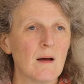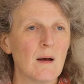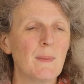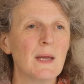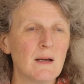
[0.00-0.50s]

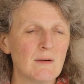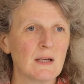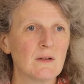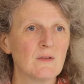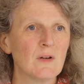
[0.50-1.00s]

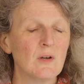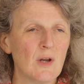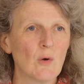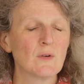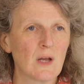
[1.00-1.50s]
appearing to
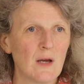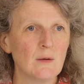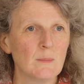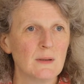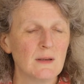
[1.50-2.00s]
not
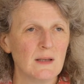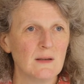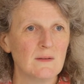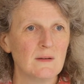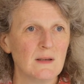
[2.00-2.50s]
cope
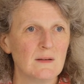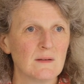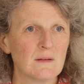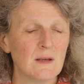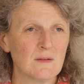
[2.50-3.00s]

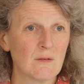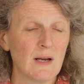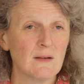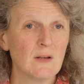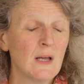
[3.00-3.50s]
is
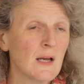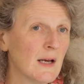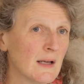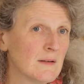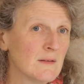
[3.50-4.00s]
great.
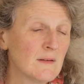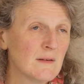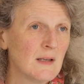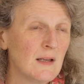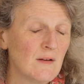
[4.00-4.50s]
And
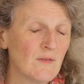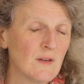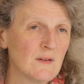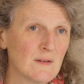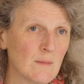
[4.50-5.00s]
if
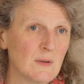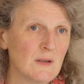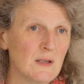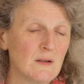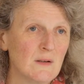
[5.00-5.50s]
there's
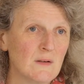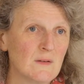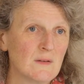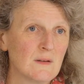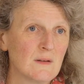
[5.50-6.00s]
somebody
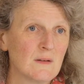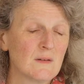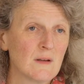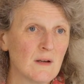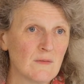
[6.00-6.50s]
who's
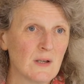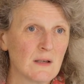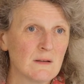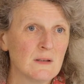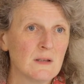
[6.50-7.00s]
serving,